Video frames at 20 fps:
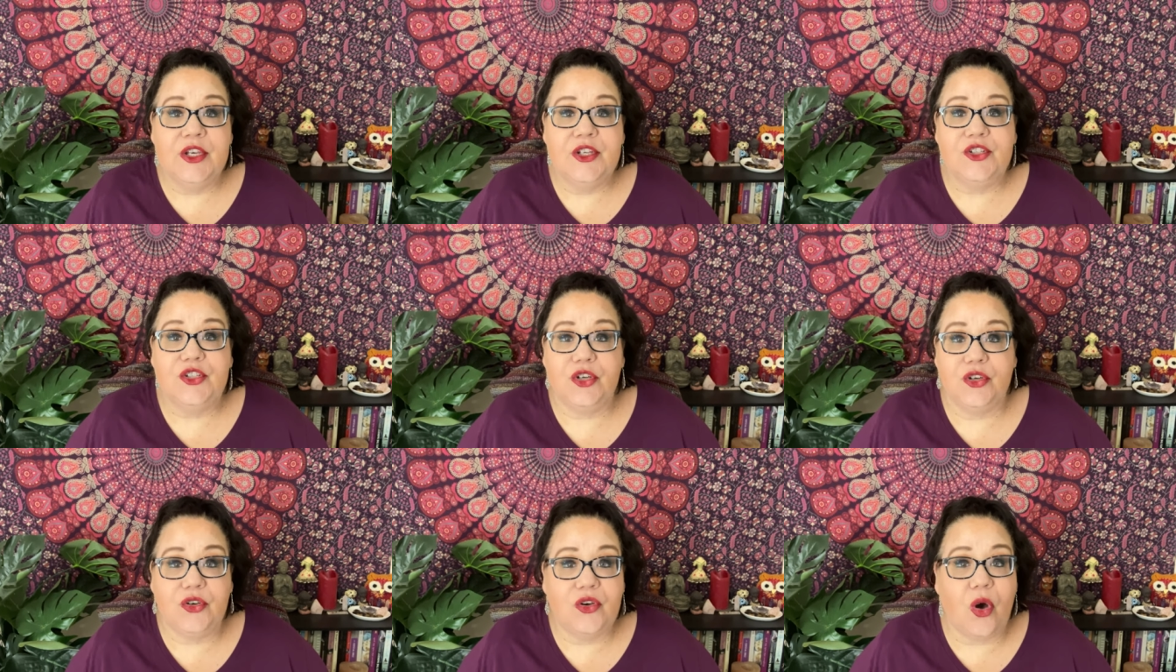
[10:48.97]

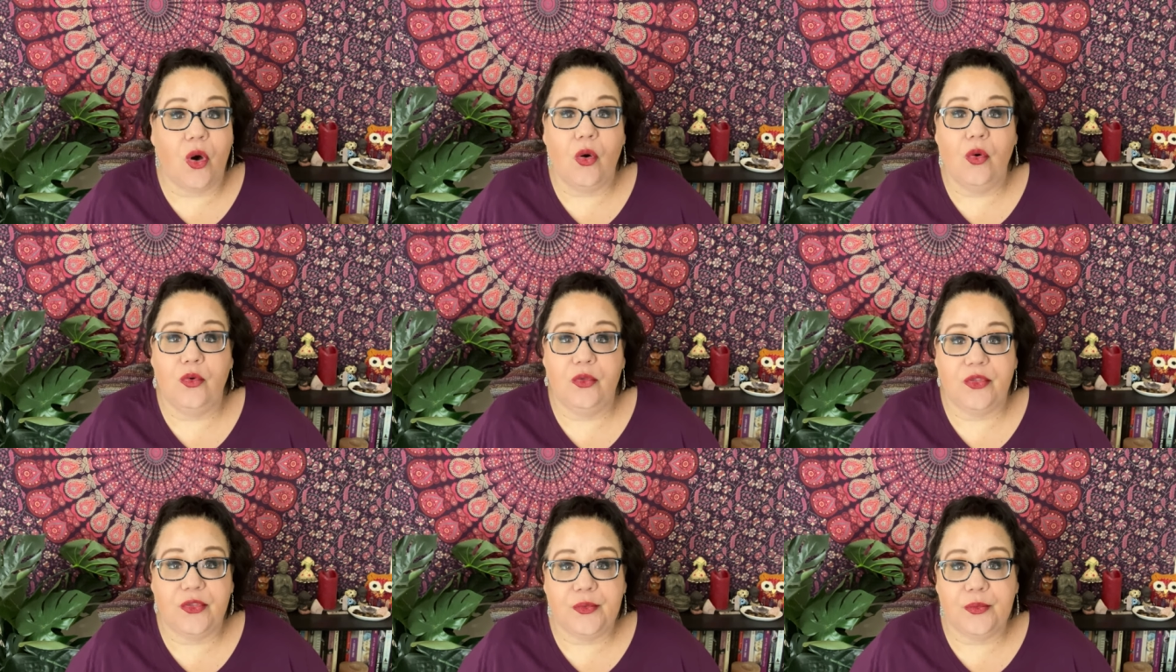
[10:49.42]
to
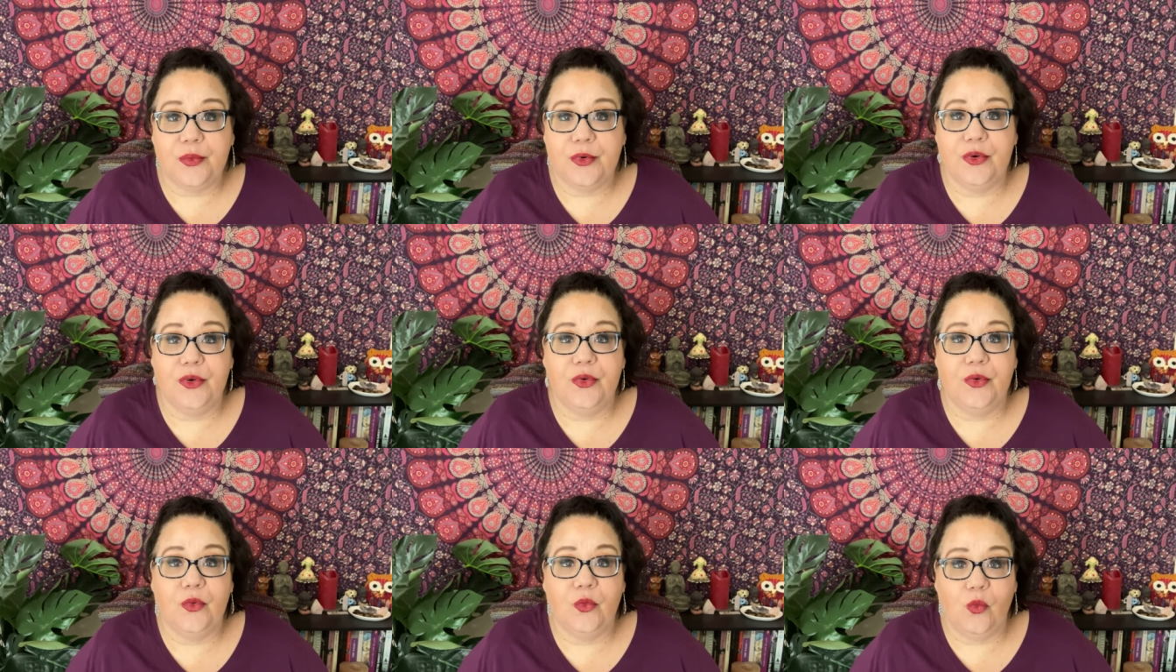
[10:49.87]
go
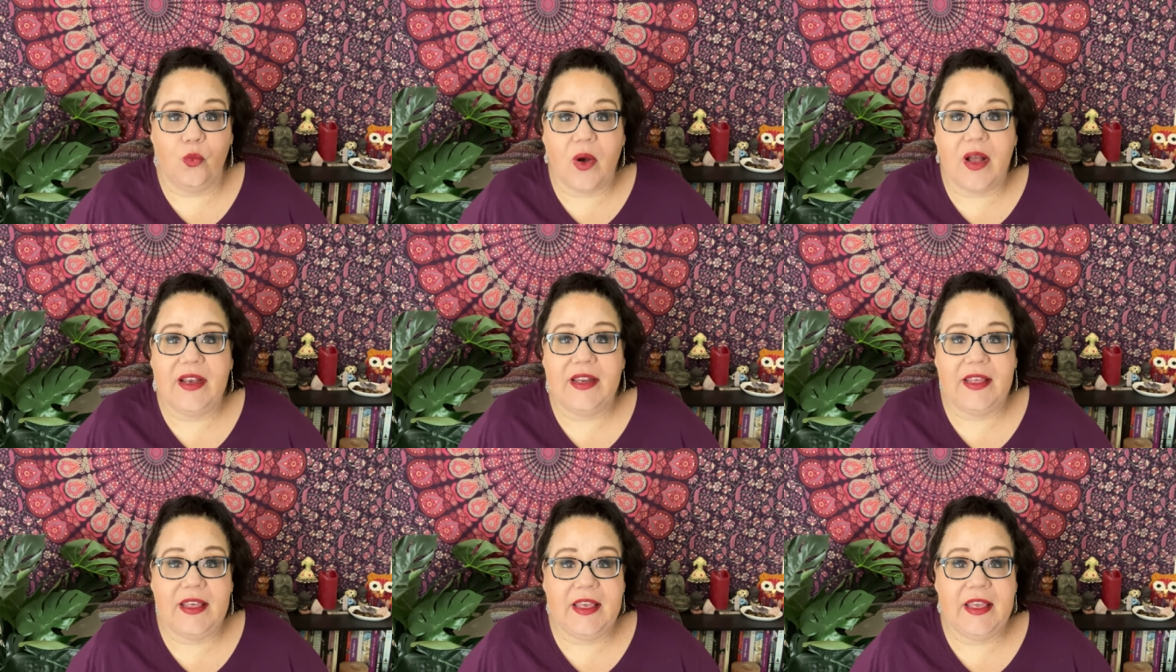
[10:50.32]
through
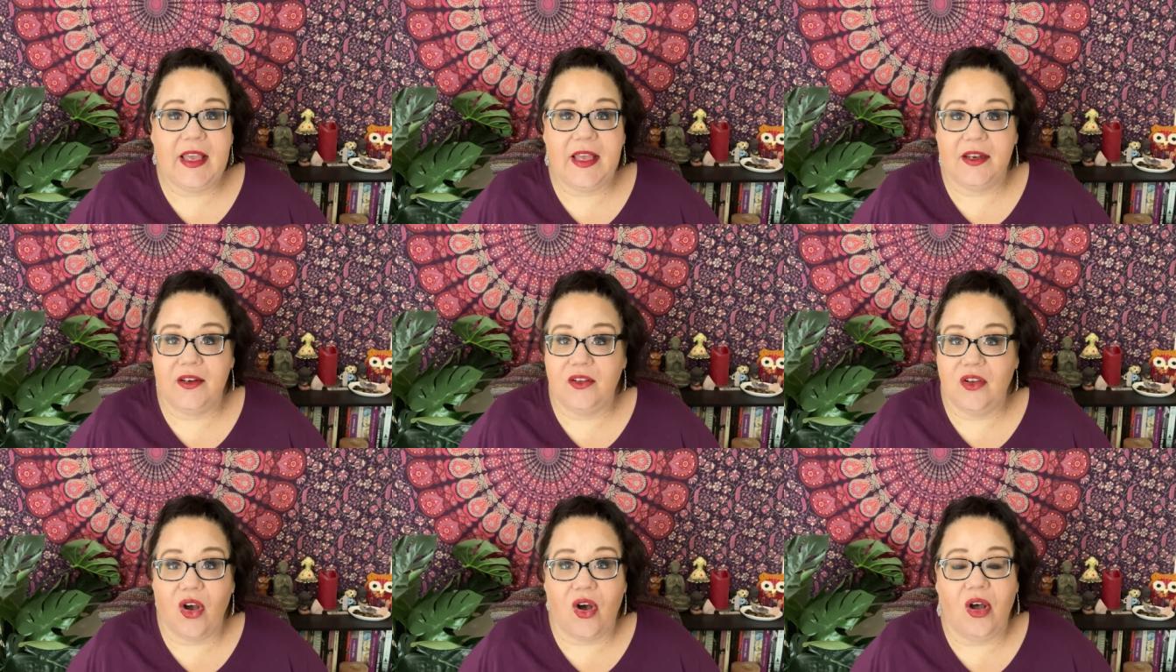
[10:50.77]
what he
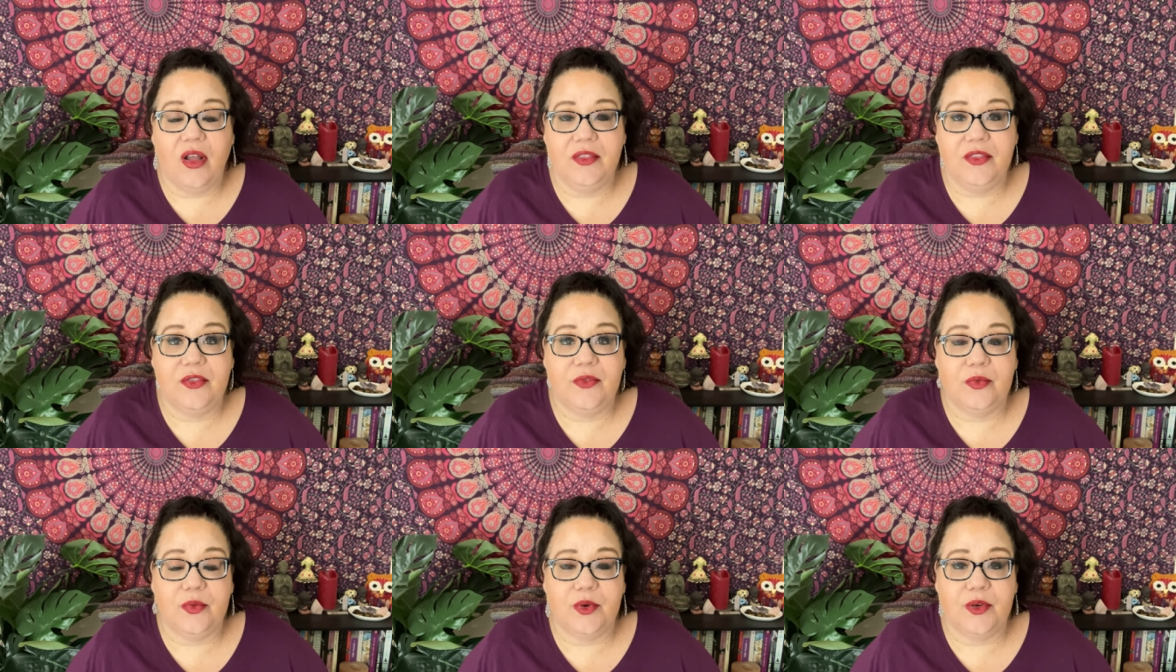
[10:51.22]
had
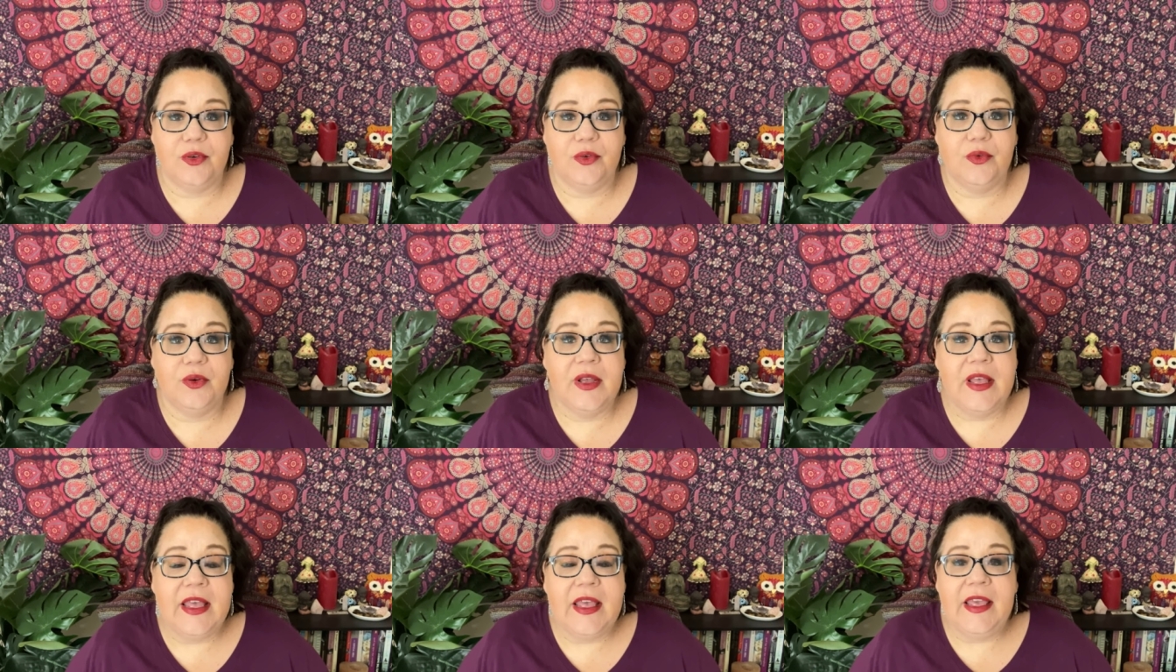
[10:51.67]
gone
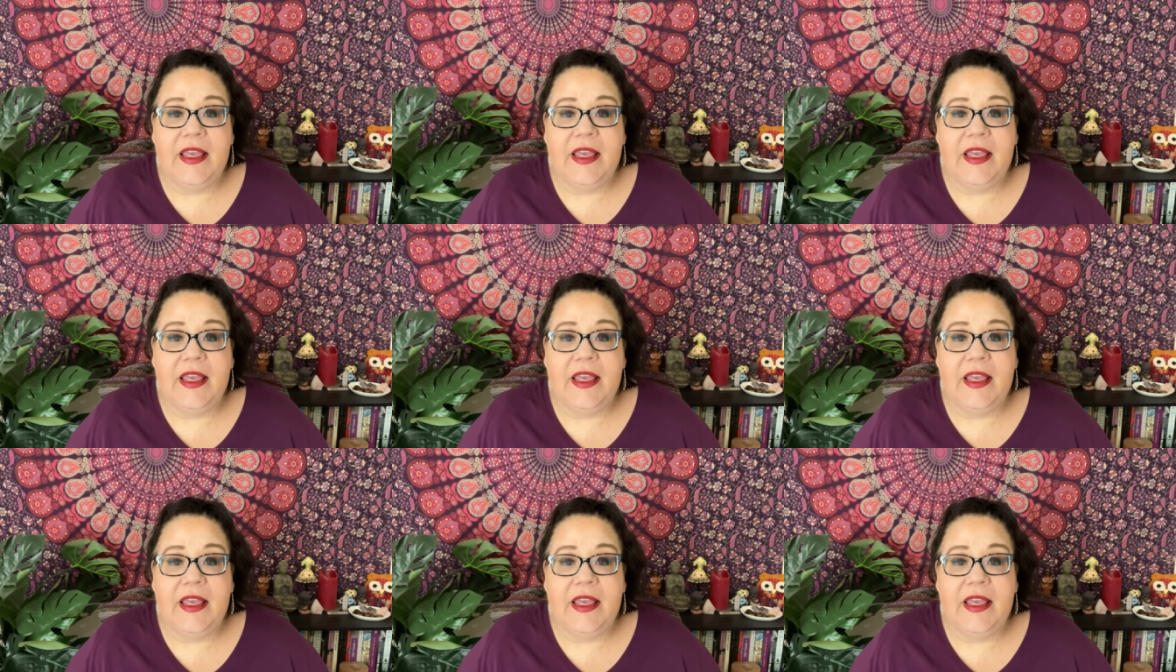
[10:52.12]
through.